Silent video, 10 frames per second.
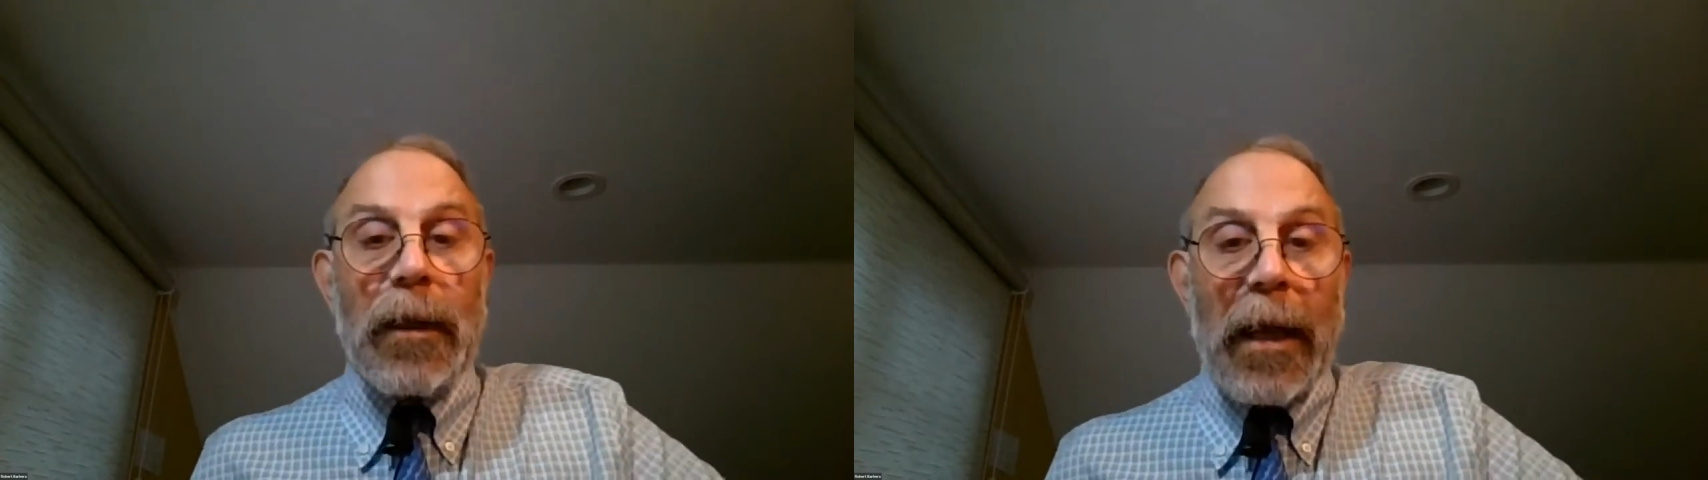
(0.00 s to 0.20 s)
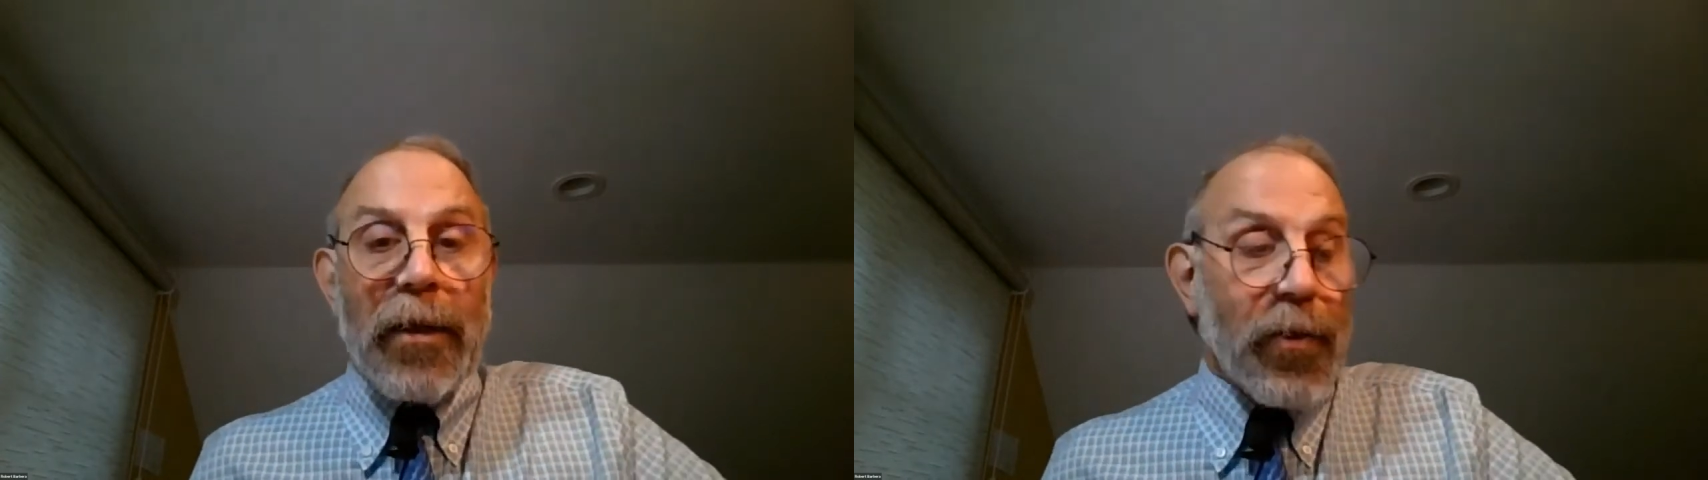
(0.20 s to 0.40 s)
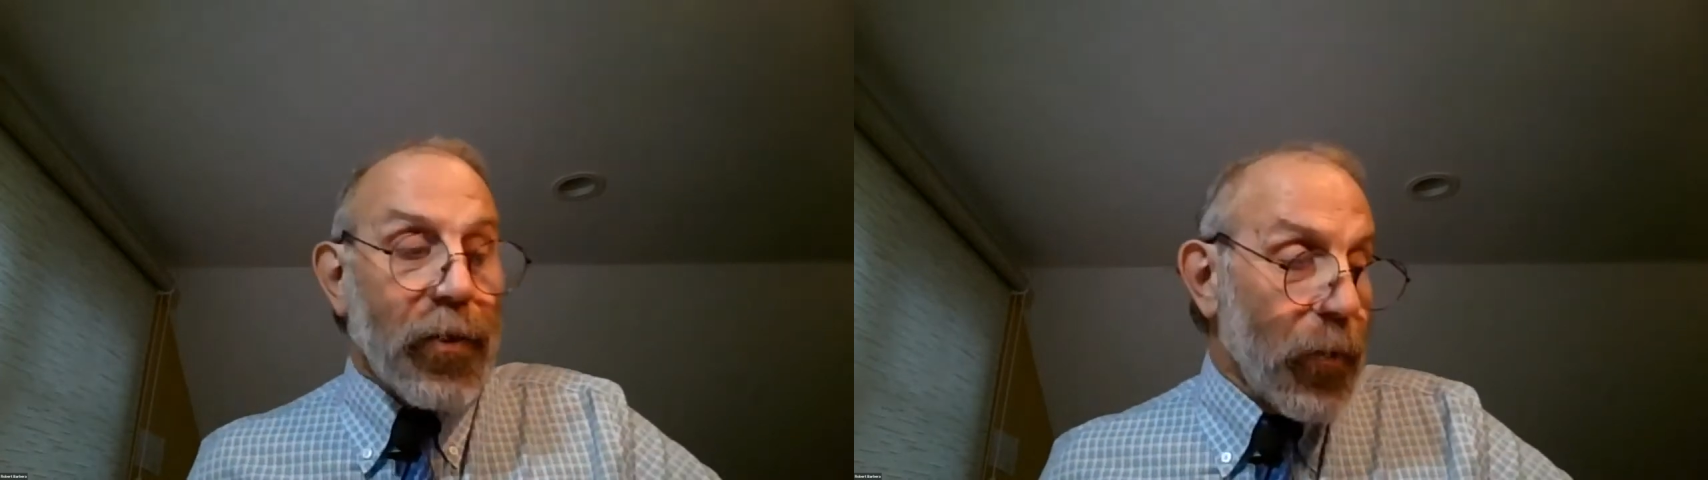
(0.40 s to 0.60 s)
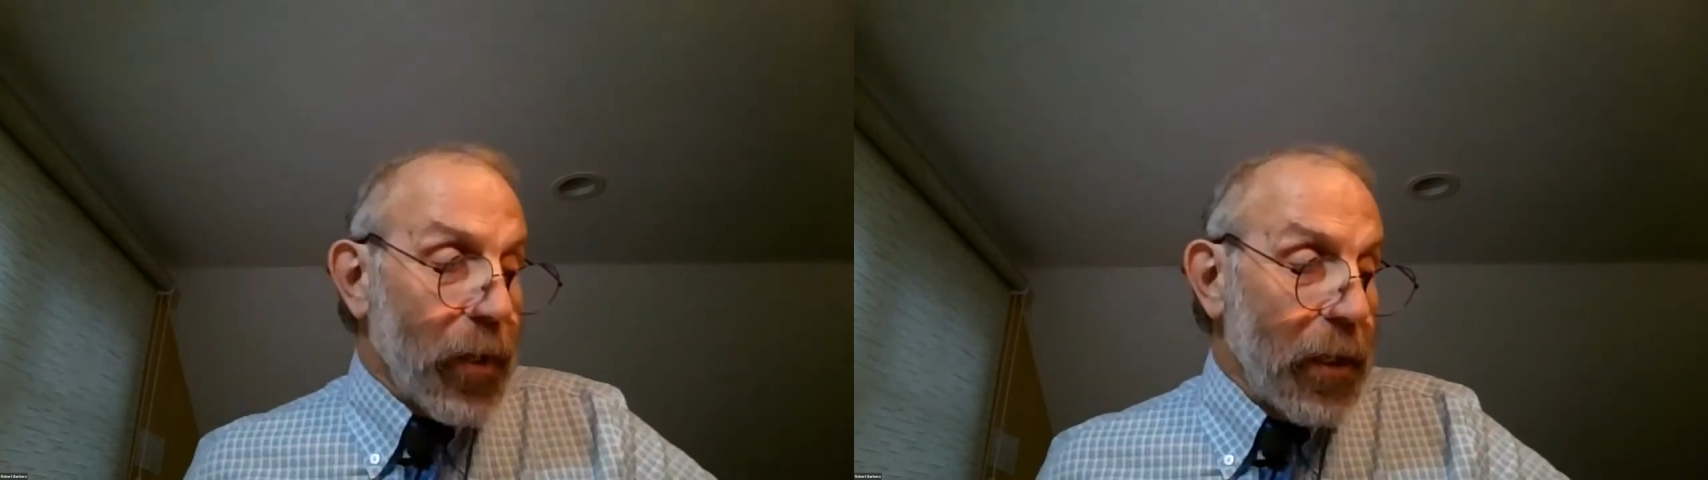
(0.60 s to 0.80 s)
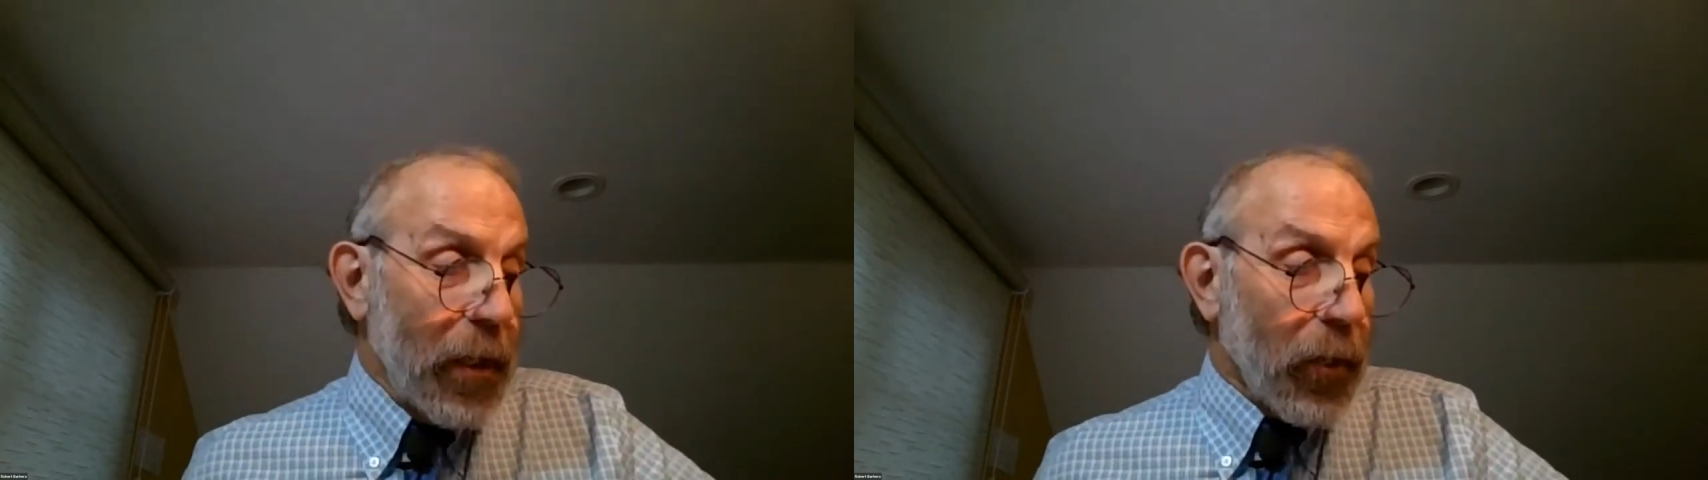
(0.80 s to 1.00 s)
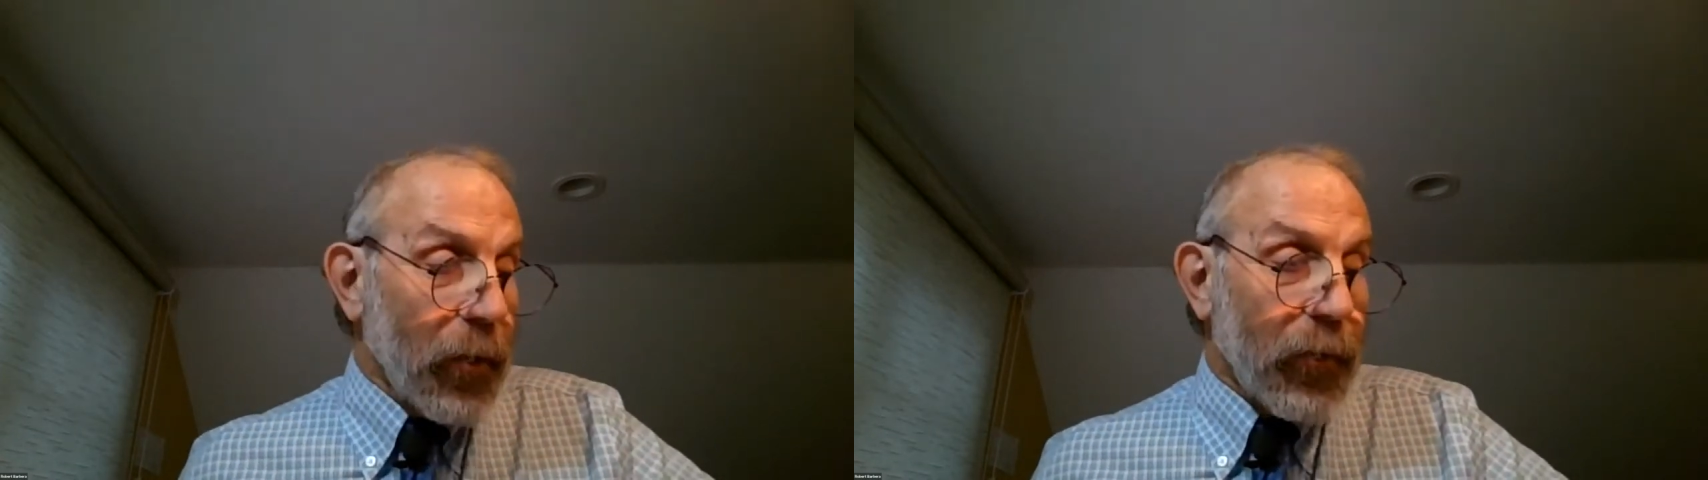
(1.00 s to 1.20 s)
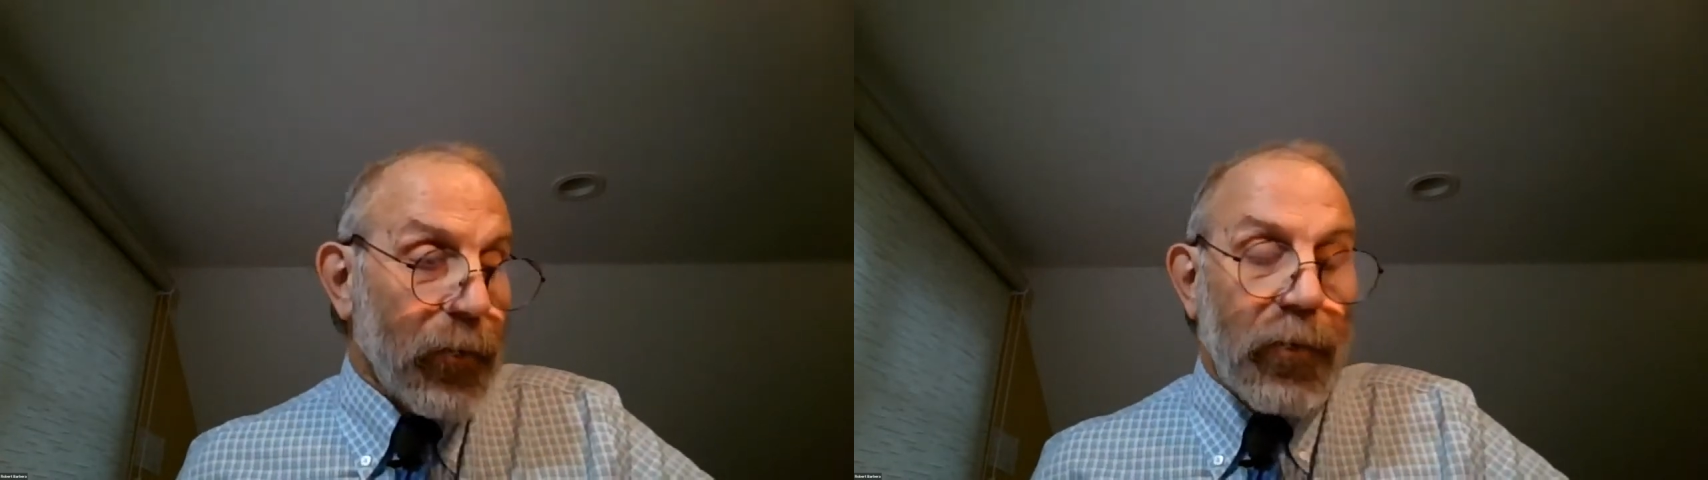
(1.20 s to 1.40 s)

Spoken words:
last 30 years.